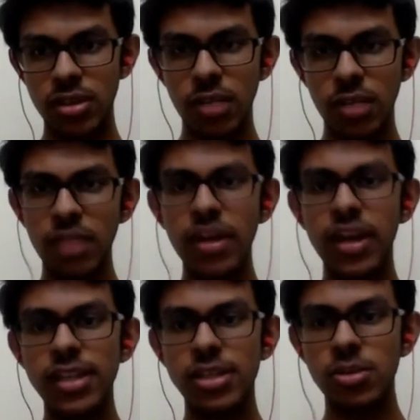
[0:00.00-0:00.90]
By the way,
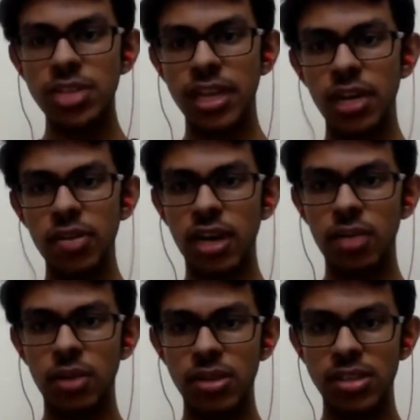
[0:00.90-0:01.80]
guys, do check out
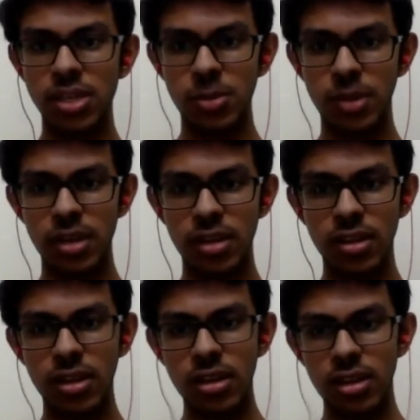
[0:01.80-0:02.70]
our mocks as well.
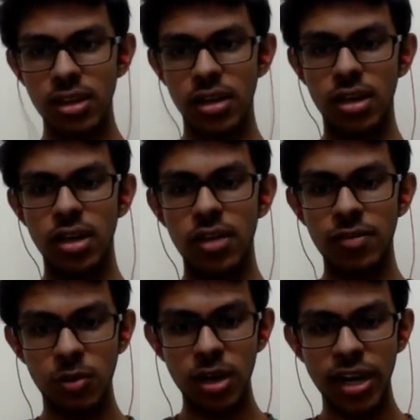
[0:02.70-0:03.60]

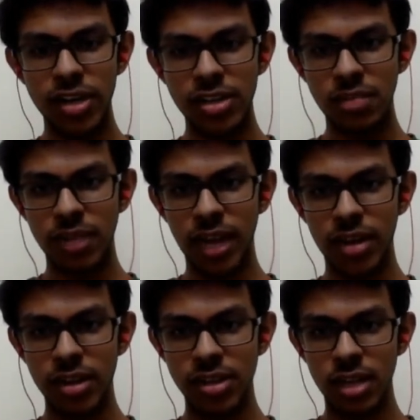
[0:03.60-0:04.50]
If you want additional
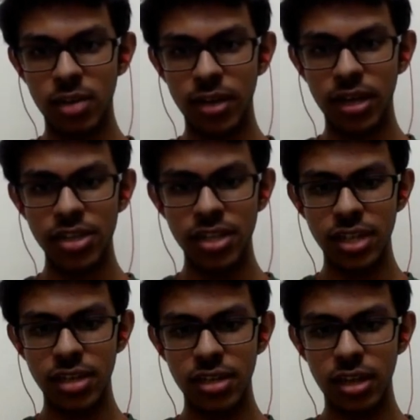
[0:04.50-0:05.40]
practice, I'll quickly
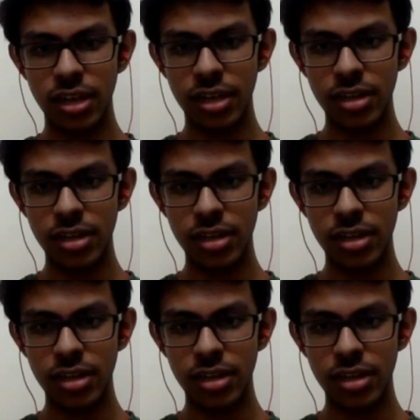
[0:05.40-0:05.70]
share the link.